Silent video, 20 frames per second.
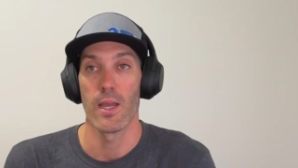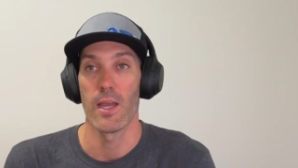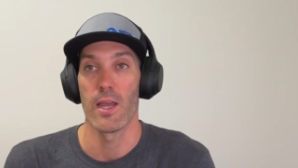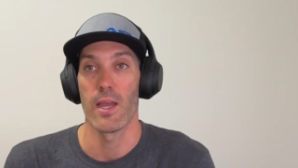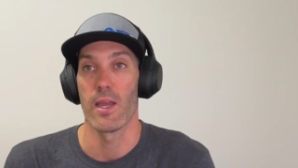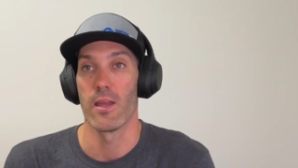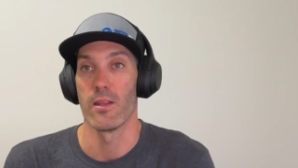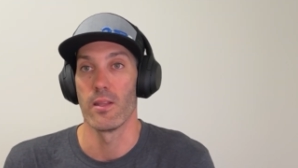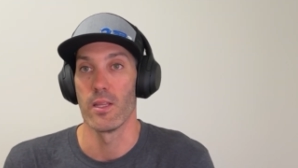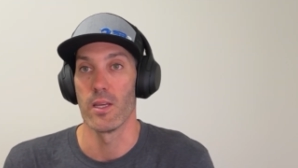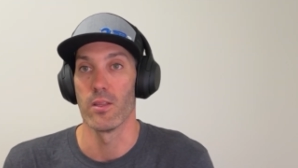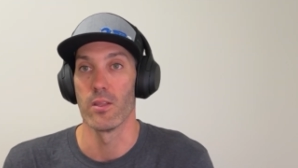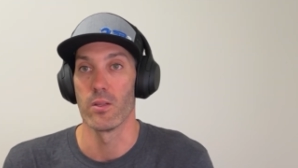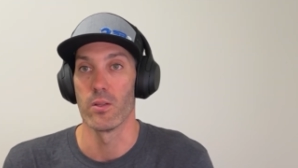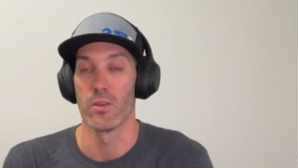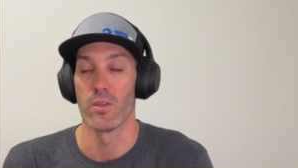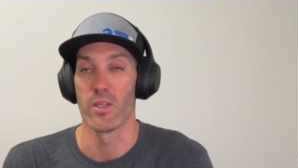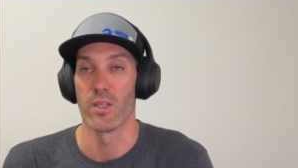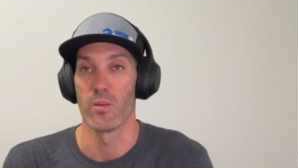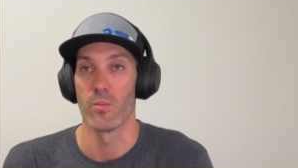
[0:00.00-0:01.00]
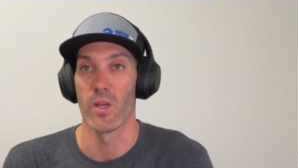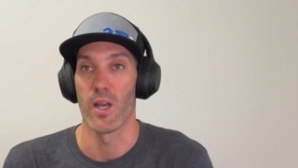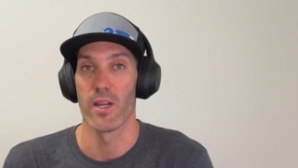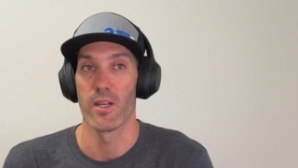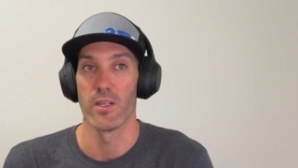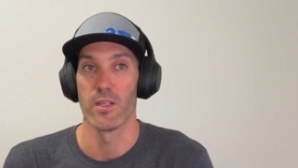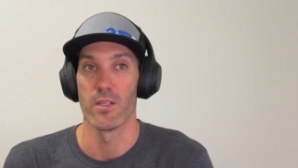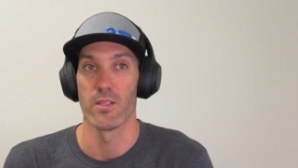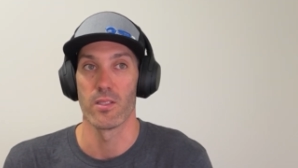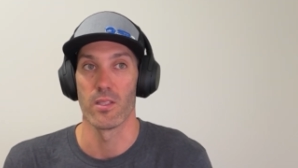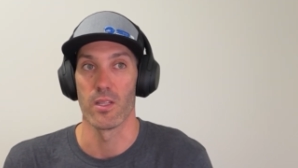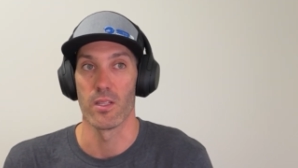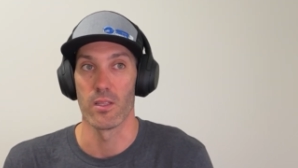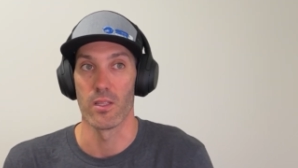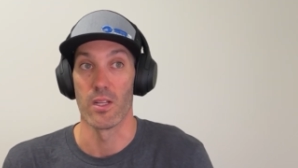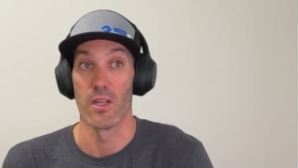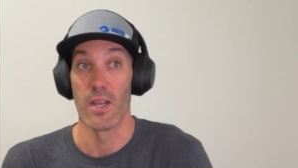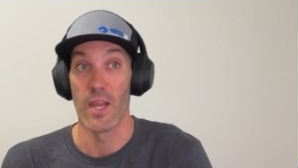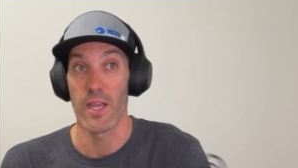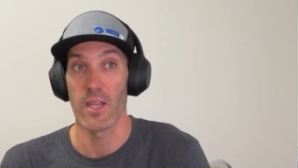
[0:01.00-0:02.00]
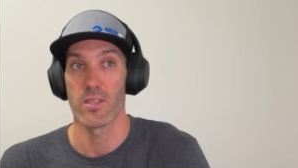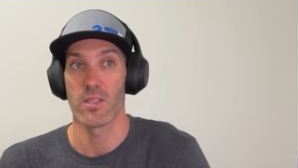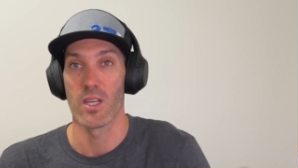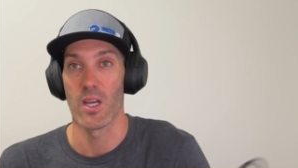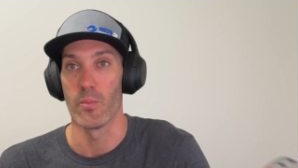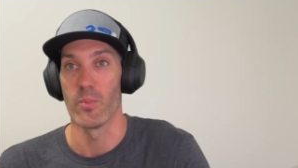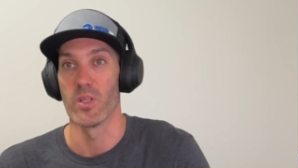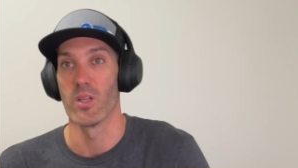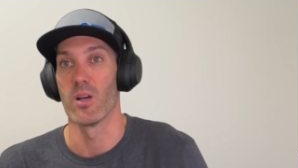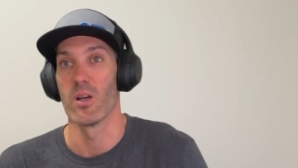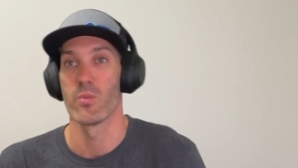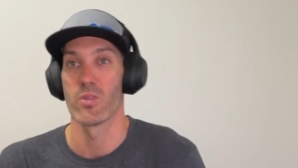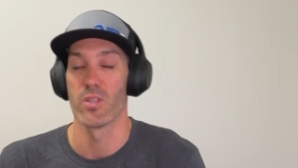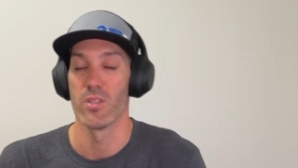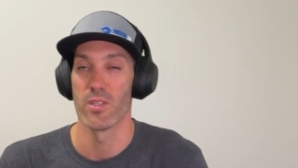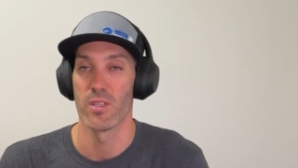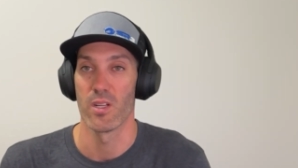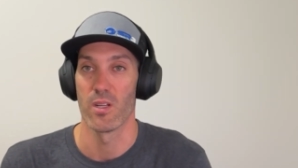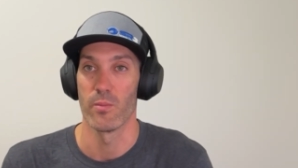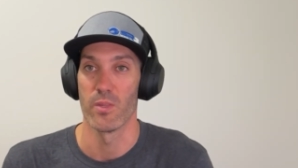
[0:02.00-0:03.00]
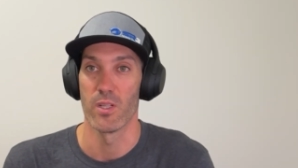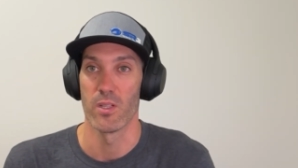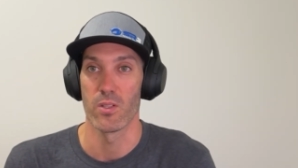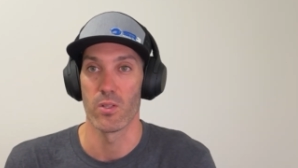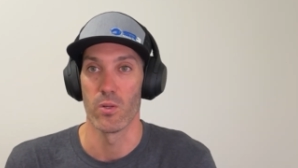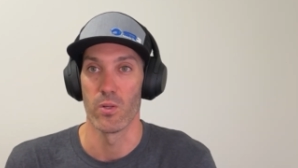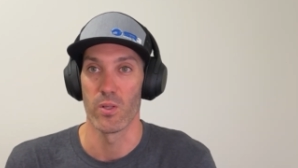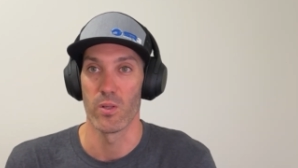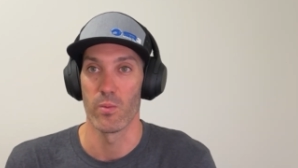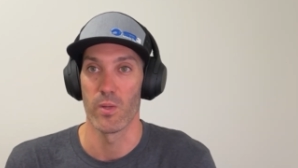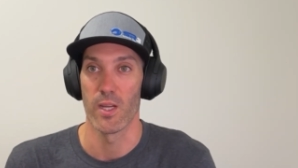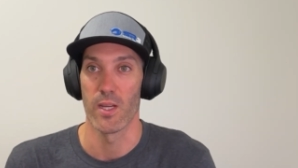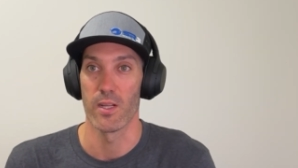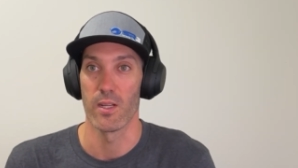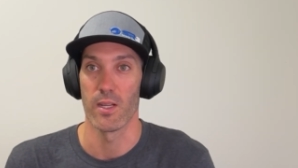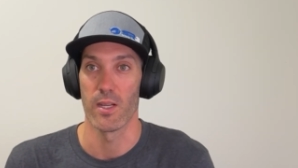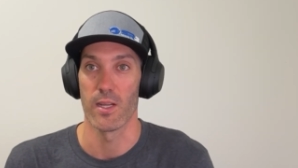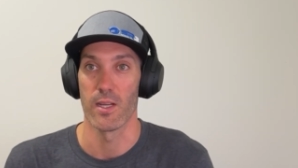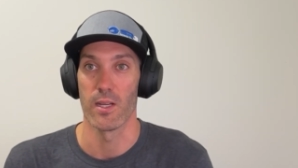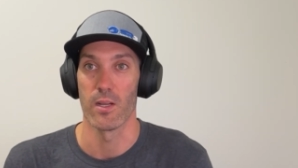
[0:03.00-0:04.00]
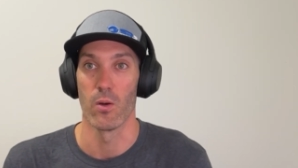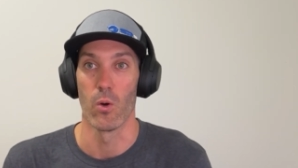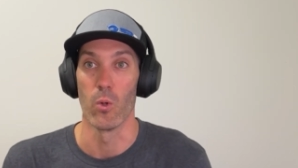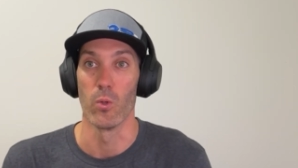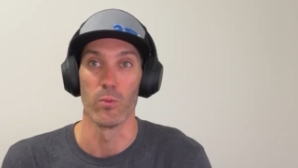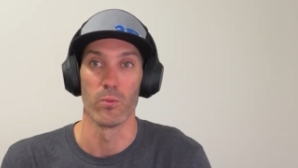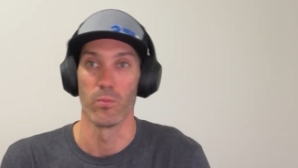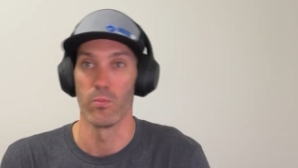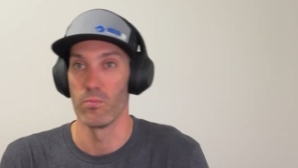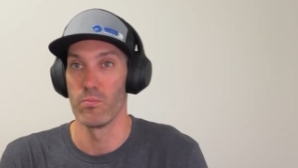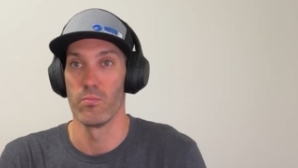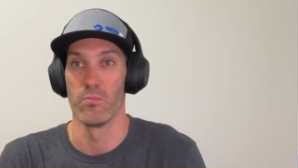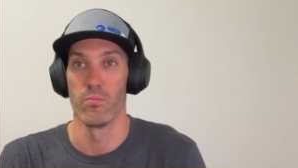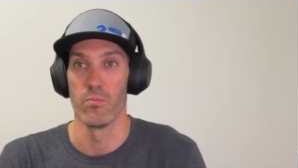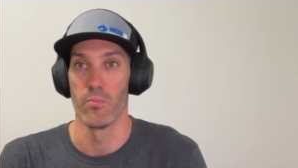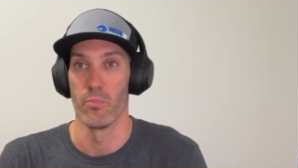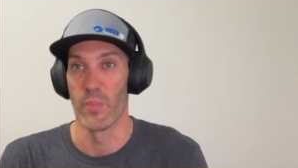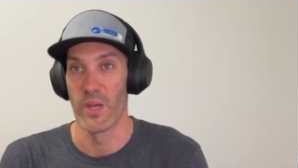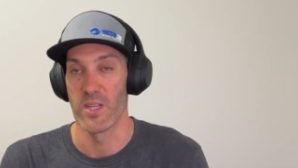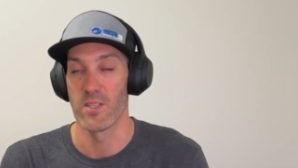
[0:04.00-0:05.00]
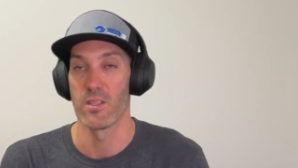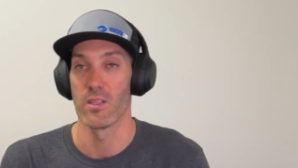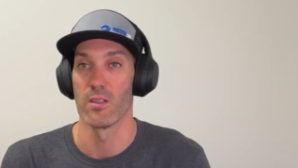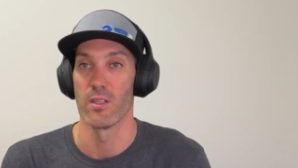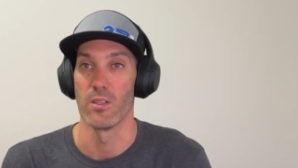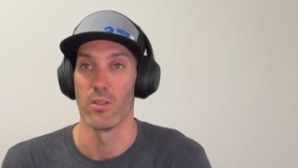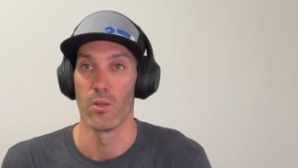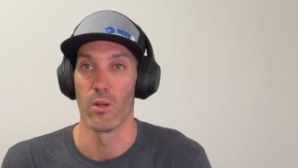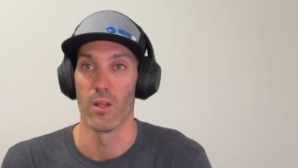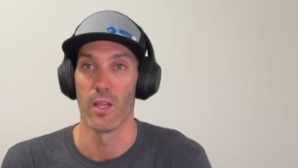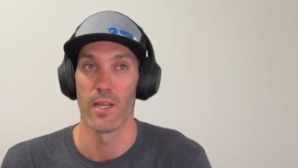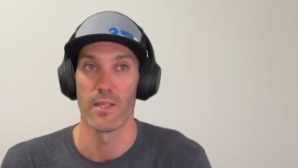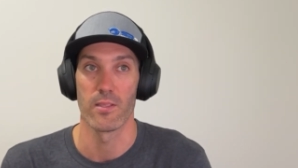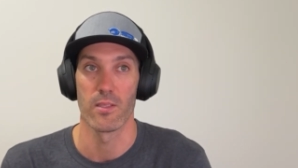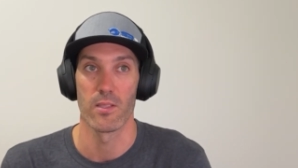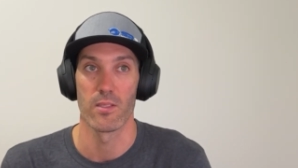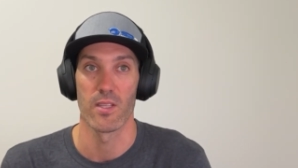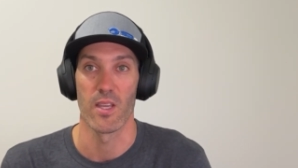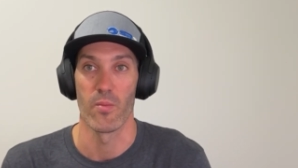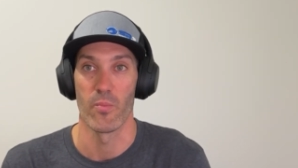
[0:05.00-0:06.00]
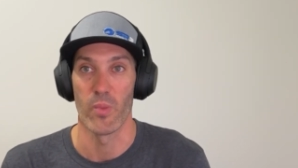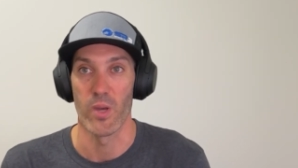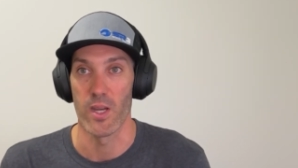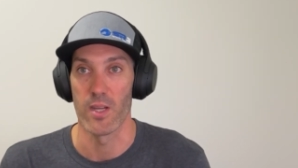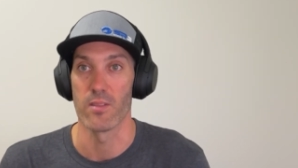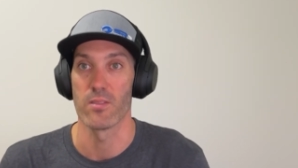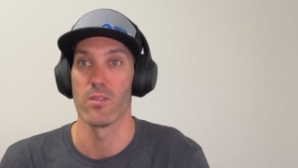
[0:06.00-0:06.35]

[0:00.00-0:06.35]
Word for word: And the other good thing about it is that the next couple of options that I'm going to talk about are all basically utilize the same part.